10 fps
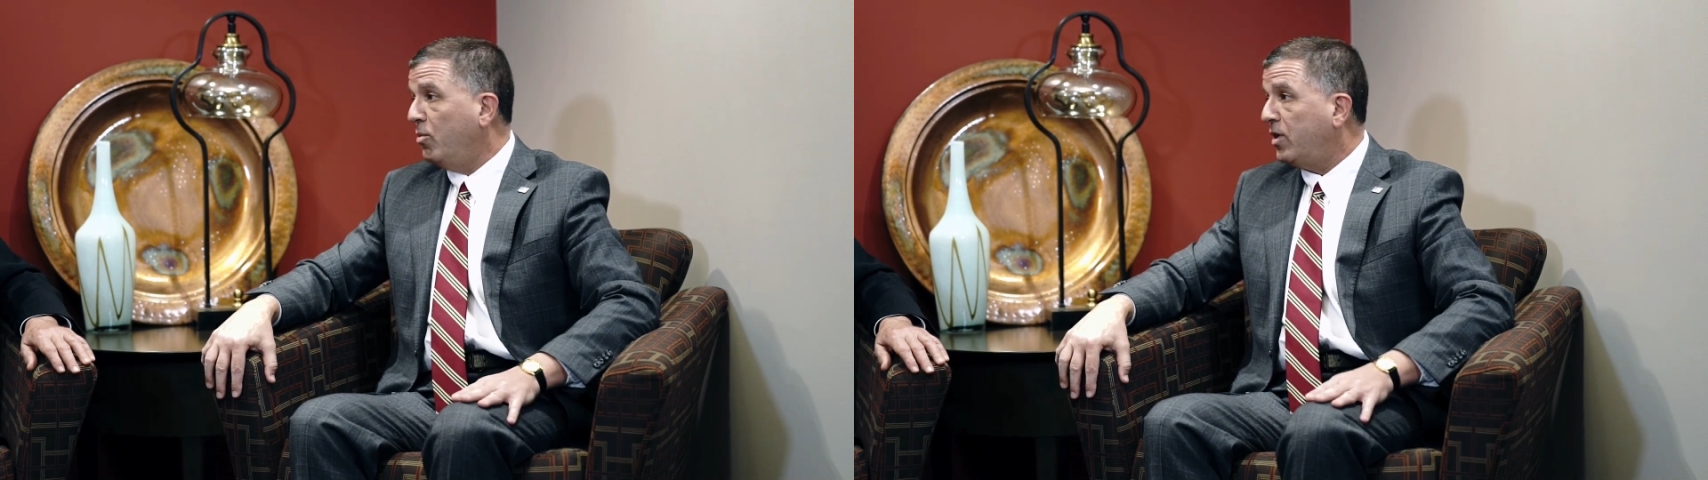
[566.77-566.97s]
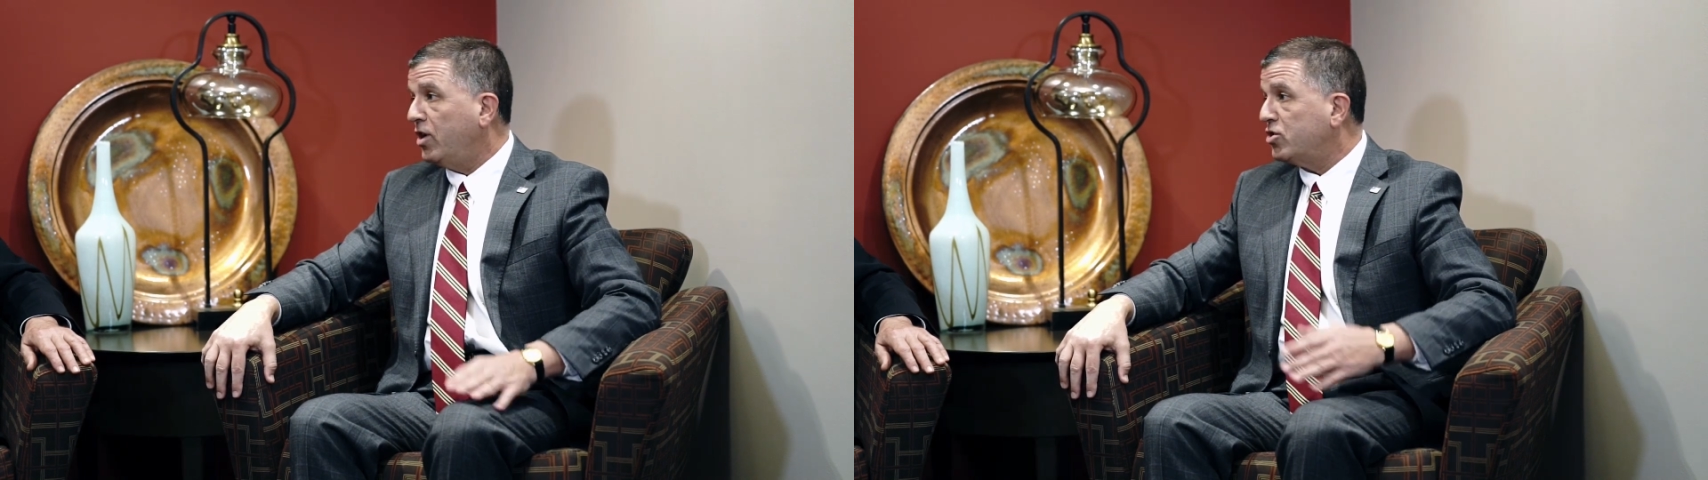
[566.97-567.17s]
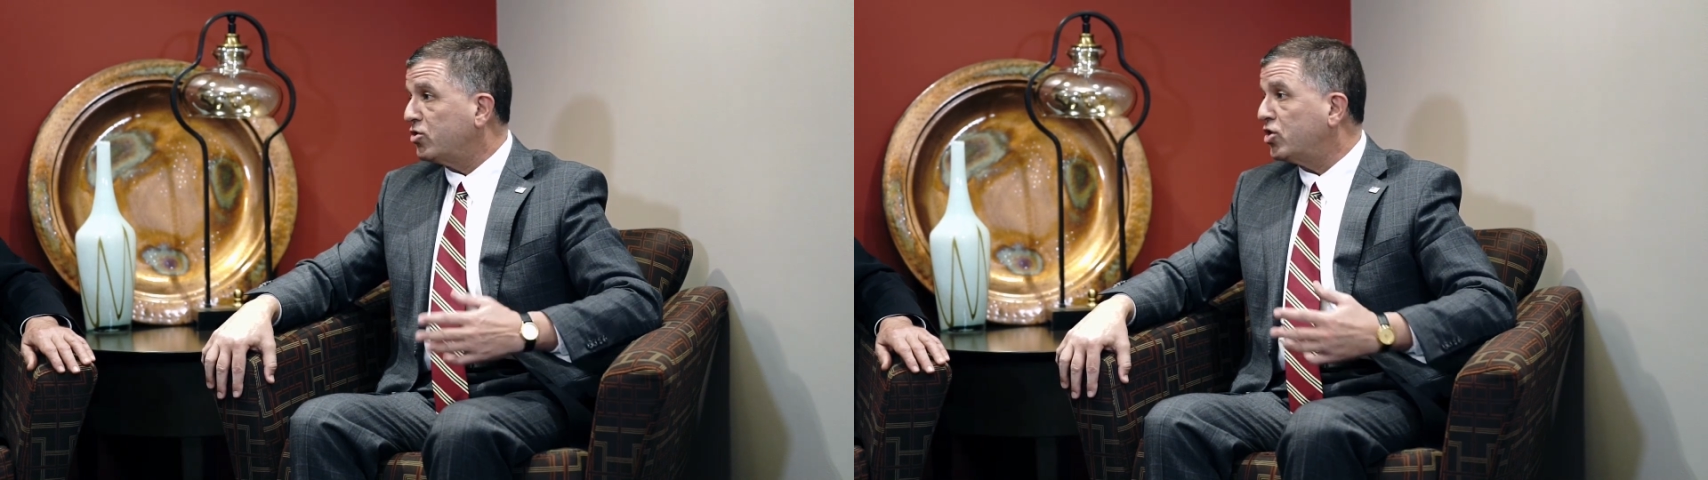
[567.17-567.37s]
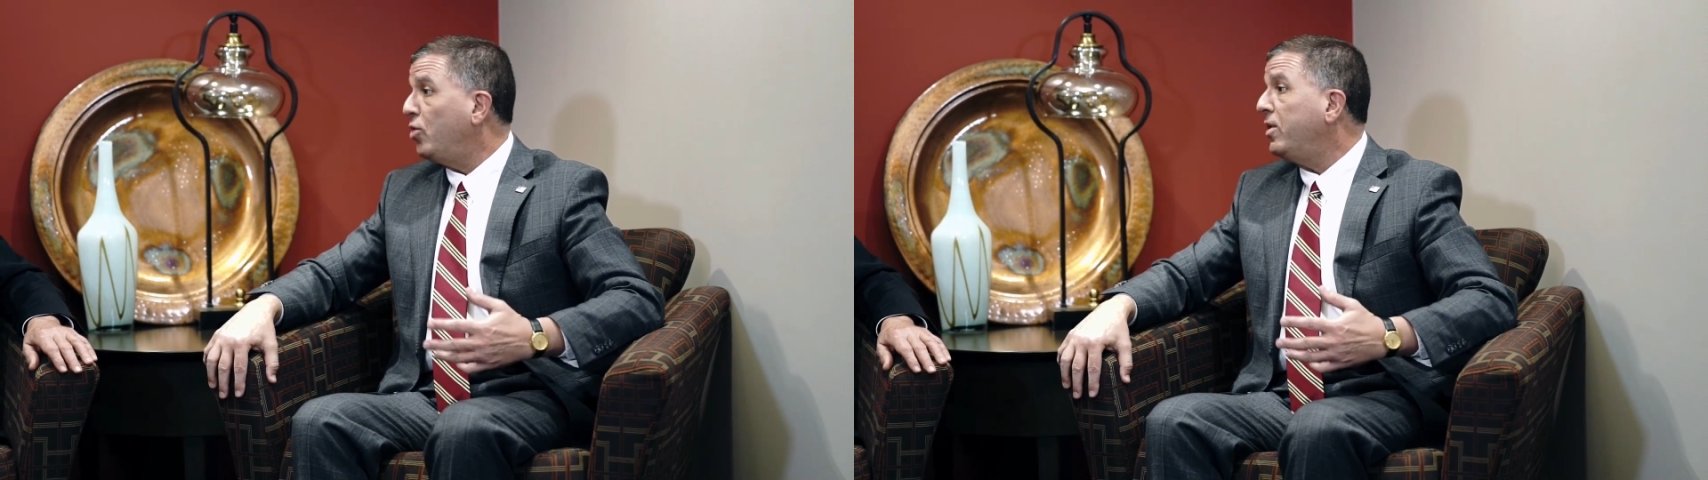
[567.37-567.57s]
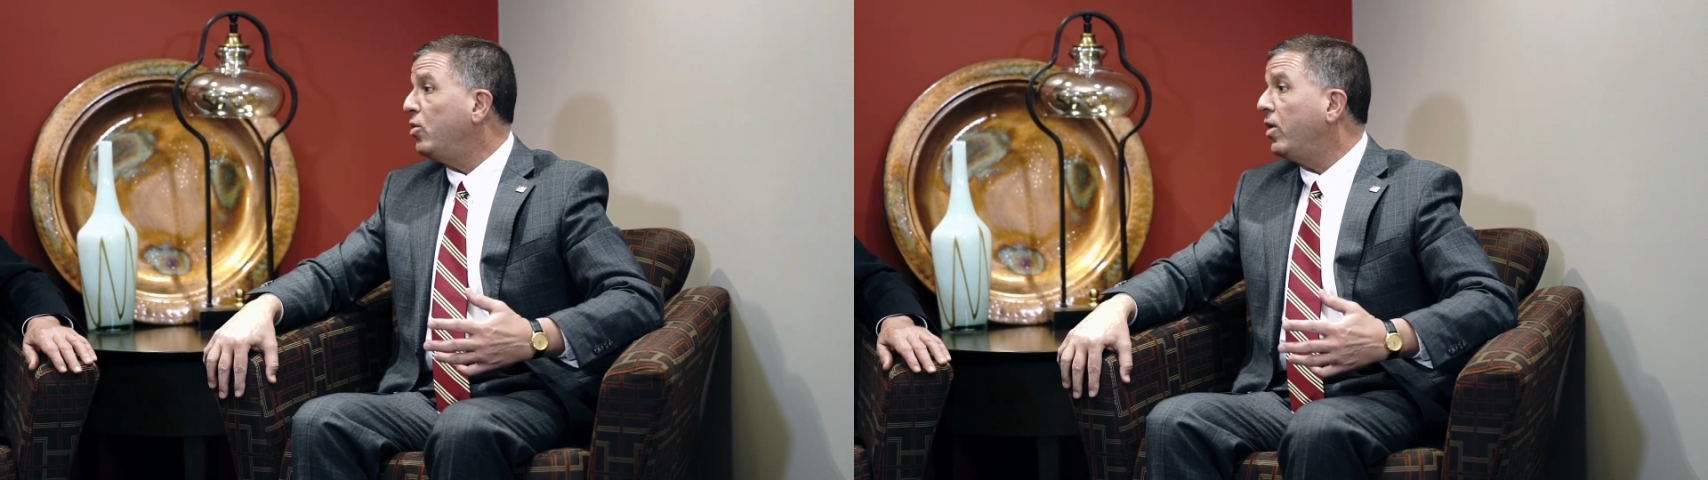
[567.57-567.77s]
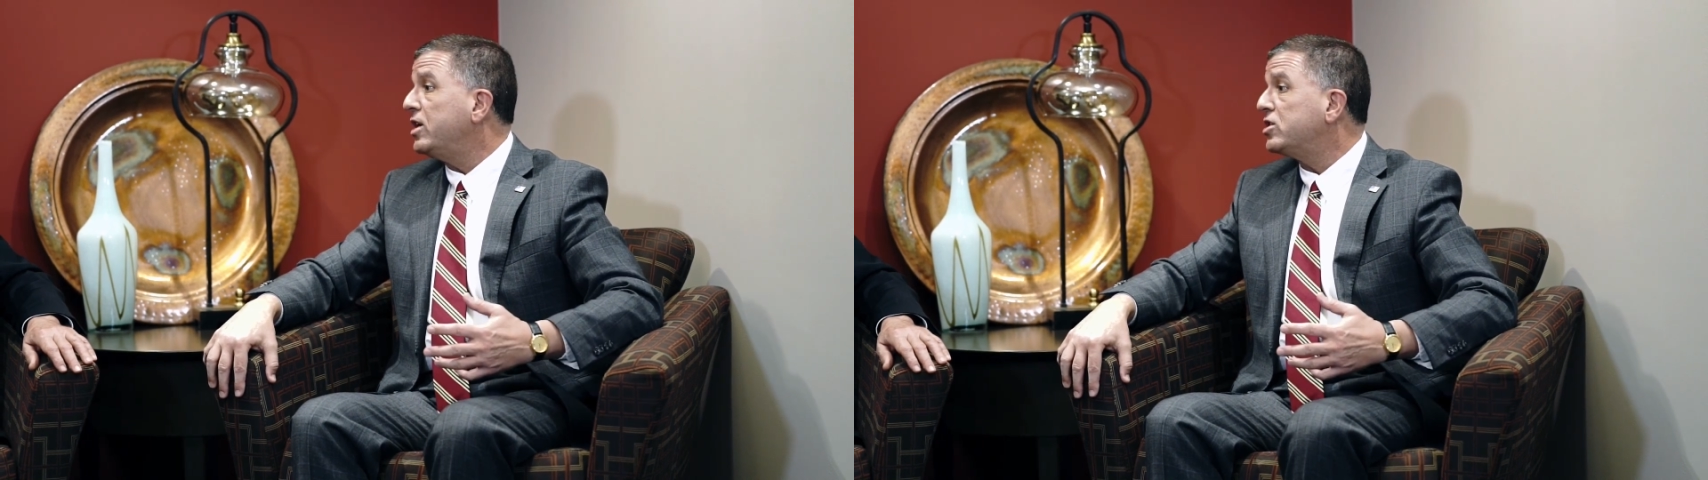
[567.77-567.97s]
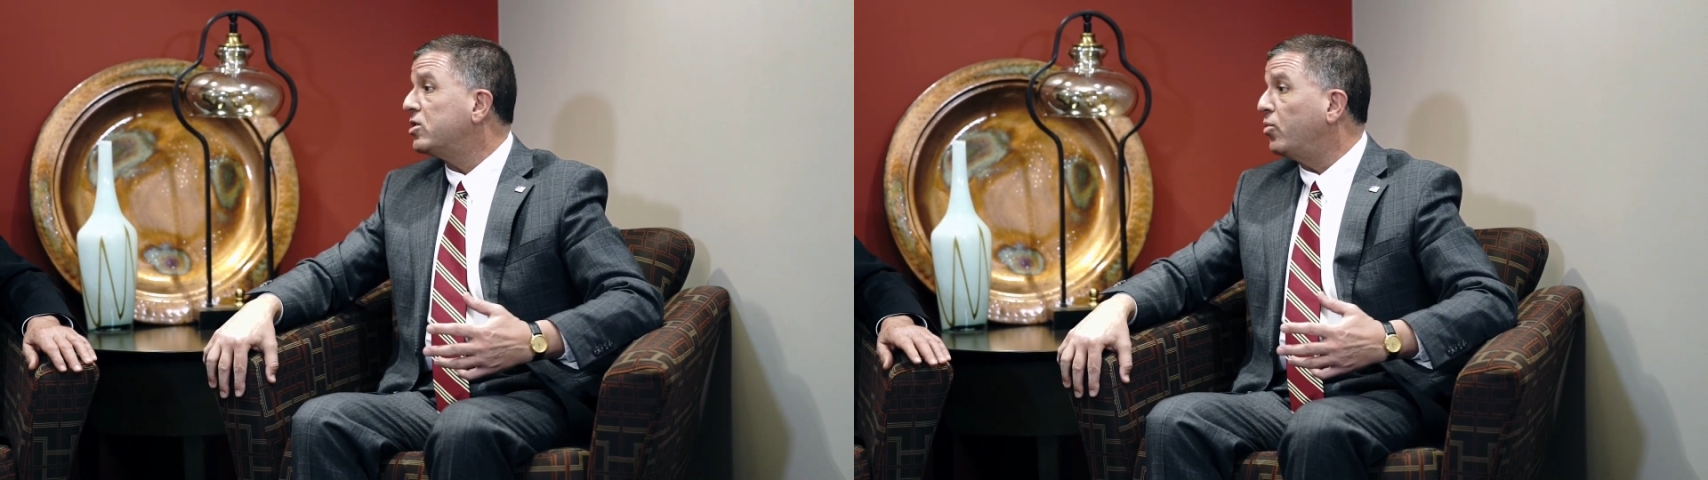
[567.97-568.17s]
because there's so many ways